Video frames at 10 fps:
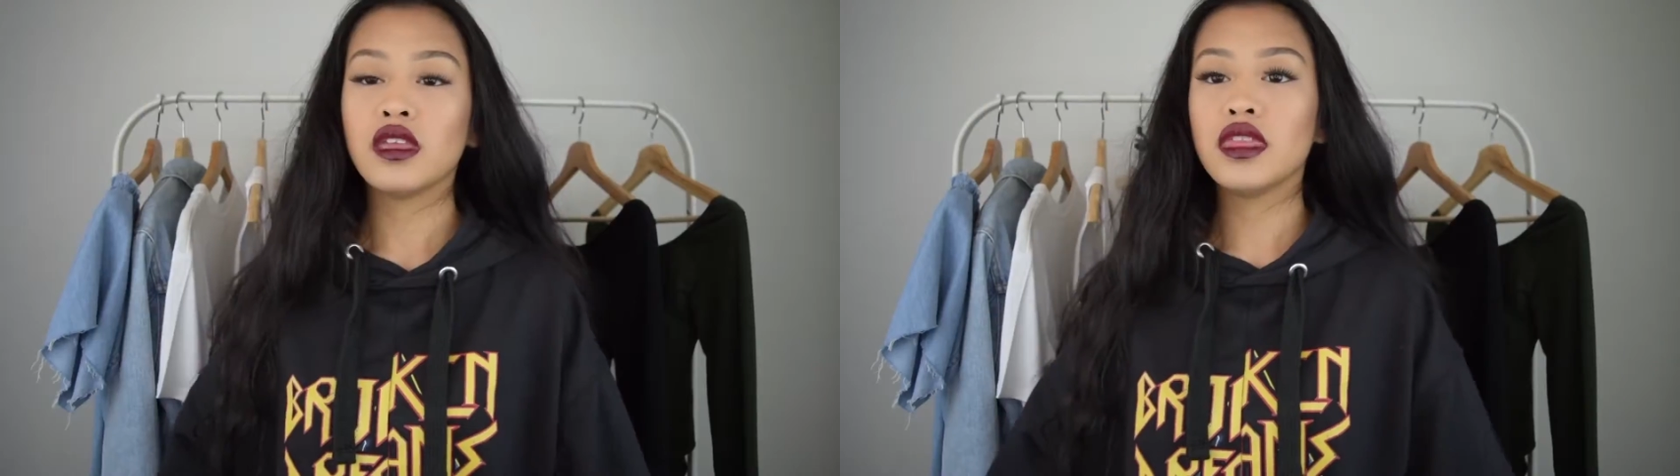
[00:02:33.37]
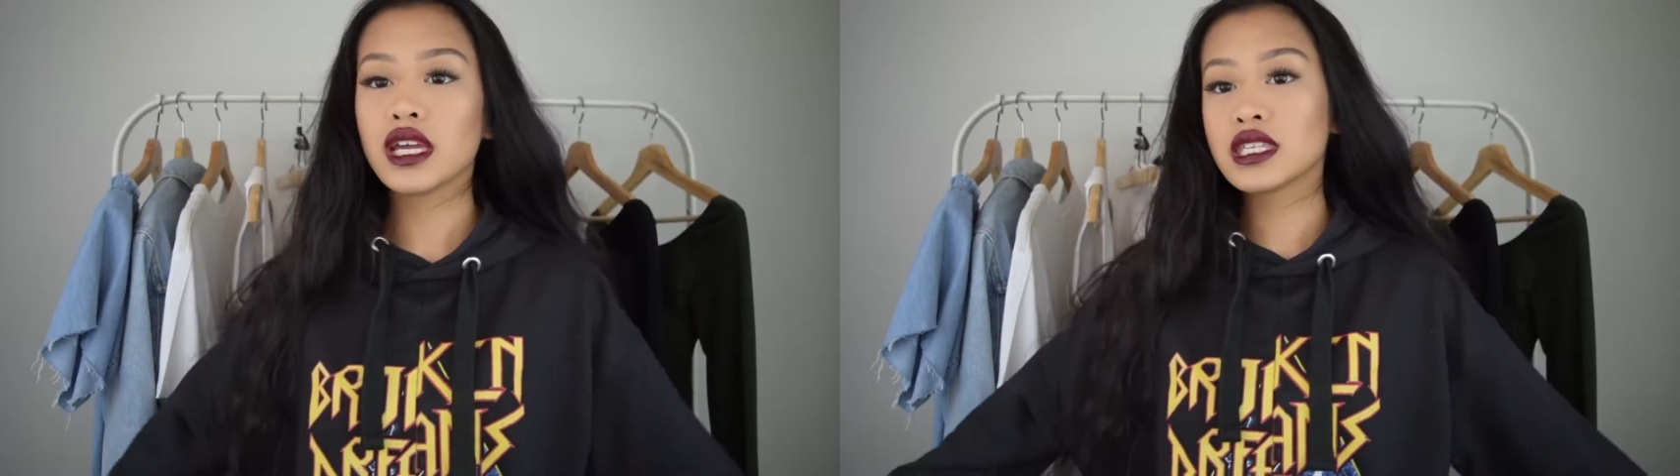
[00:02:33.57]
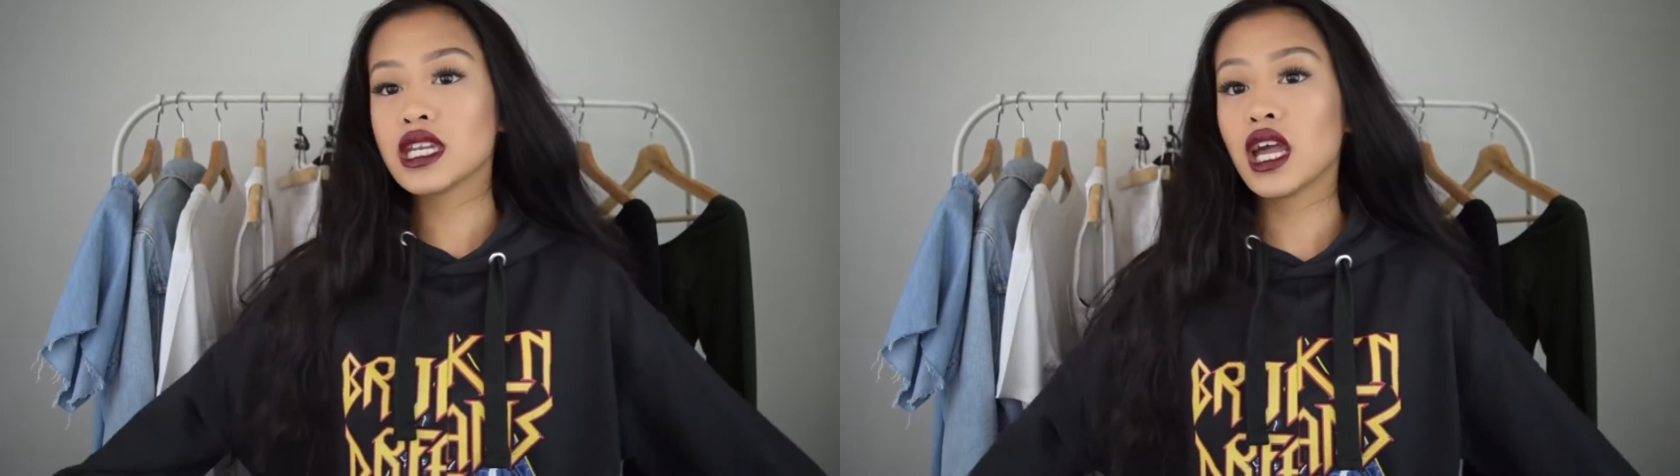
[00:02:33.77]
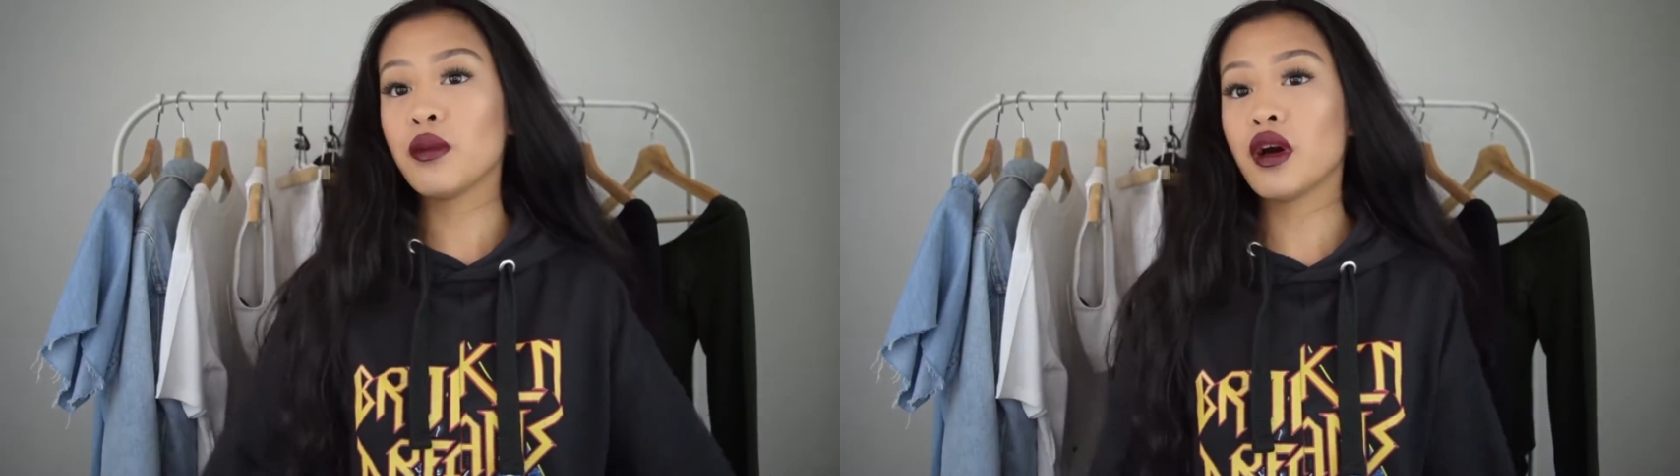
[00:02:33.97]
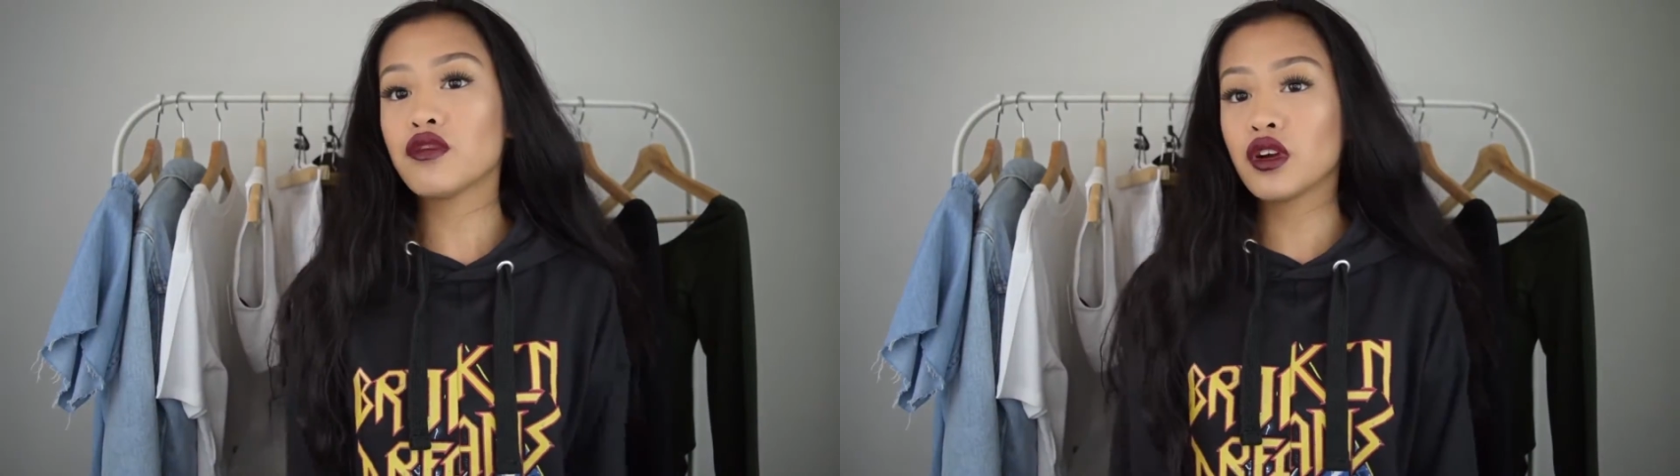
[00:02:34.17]
Next thing I
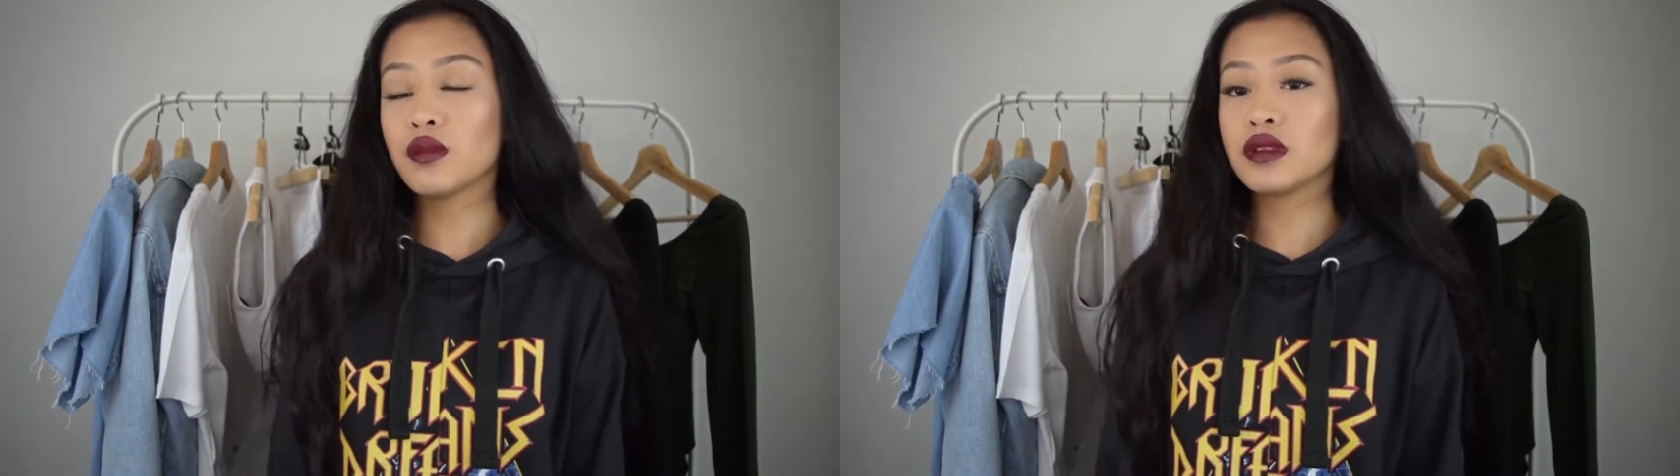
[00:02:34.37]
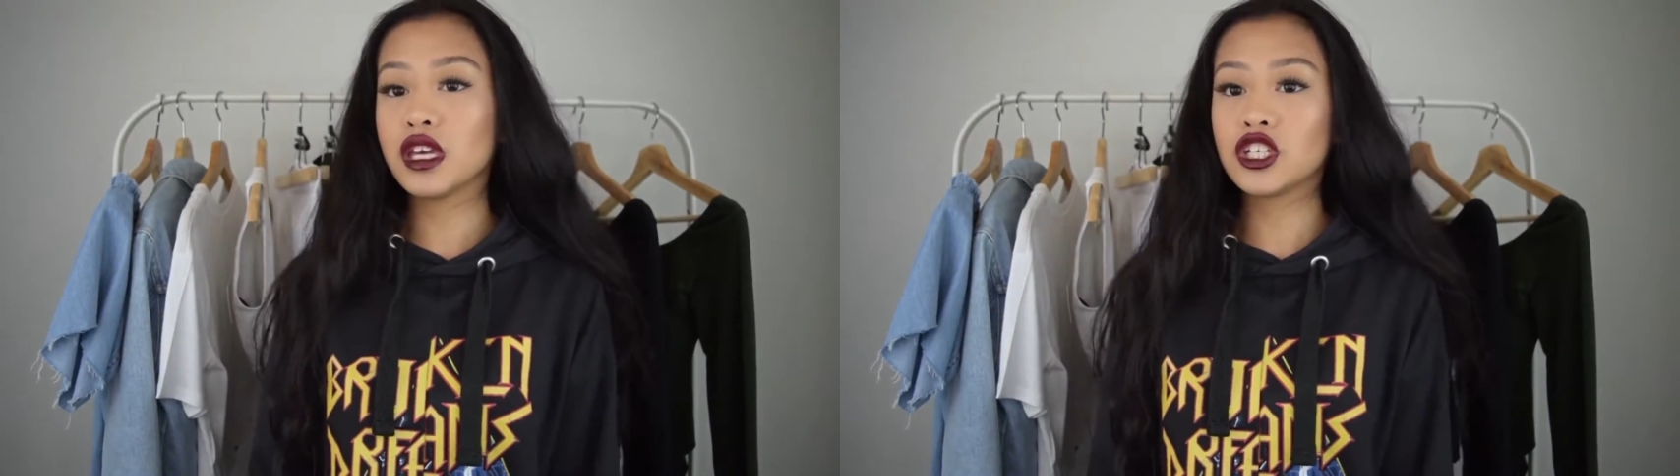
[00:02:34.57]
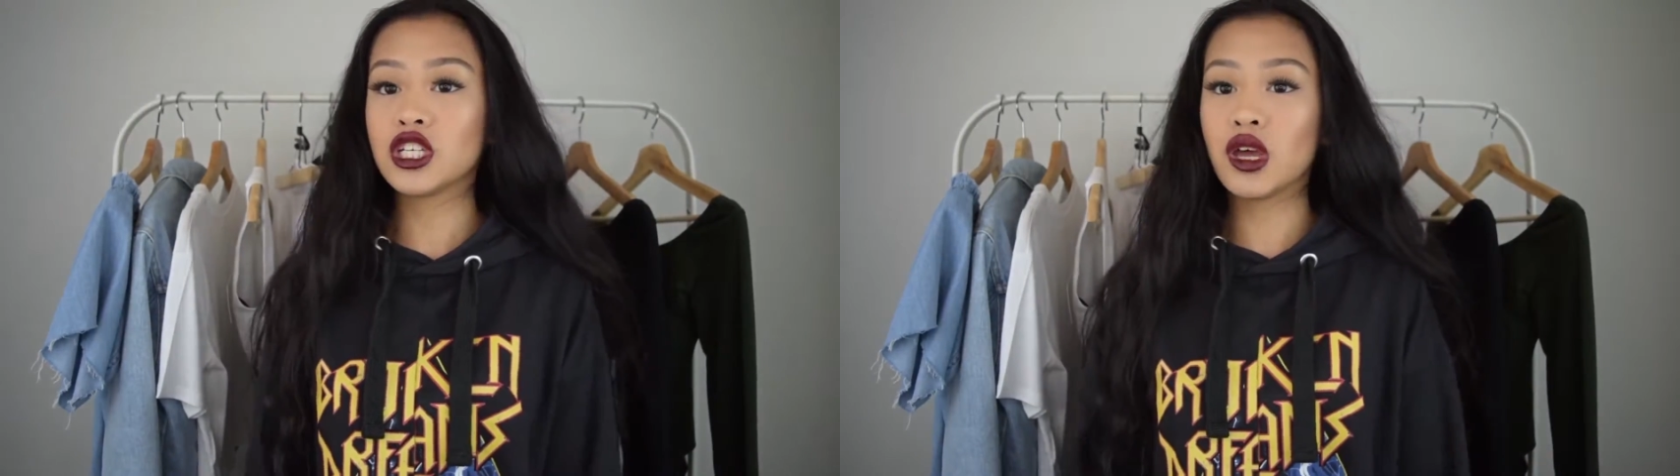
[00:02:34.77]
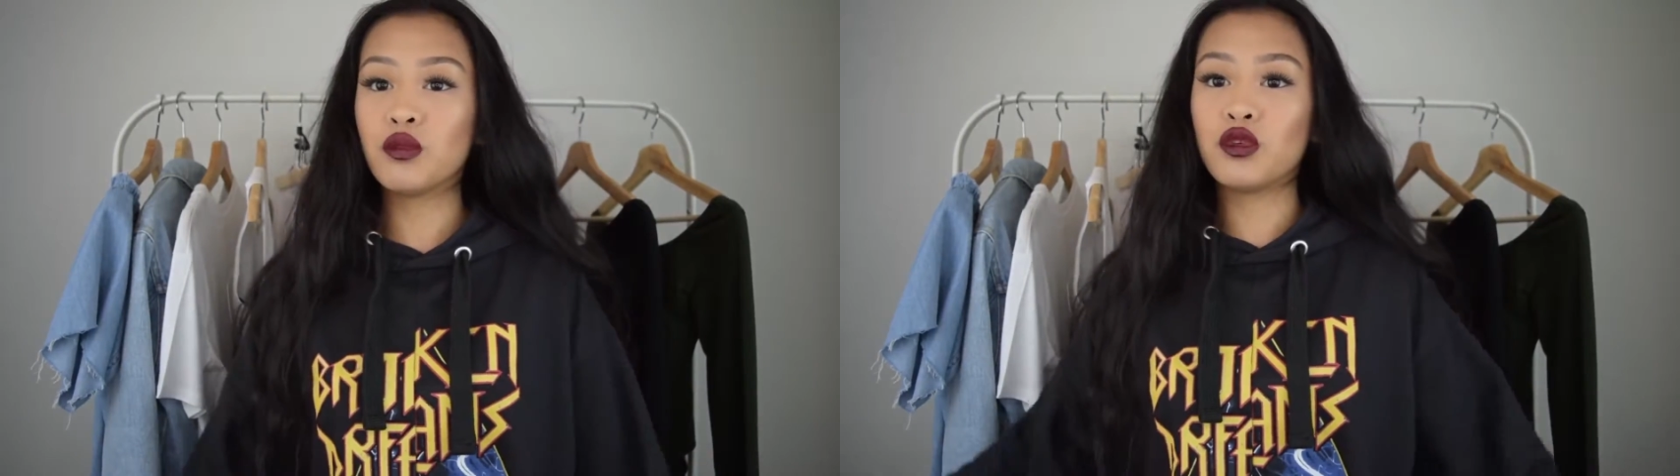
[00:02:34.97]
bought from H&M